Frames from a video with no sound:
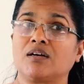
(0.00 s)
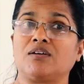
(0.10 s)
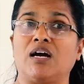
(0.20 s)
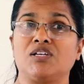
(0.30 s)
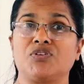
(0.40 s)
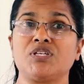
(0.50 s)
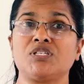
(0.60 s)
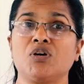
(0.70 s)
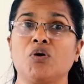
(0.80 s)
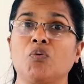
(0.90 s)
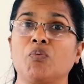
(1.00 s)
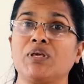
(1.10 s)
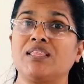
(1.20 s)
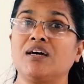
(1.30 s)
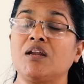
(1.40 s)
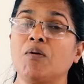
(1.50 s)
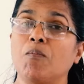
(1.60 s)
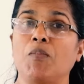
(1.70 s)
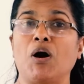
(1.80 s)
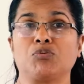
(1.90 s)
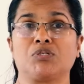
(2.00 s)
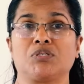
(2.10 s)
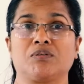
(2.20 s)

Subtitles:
cartridge with their mouth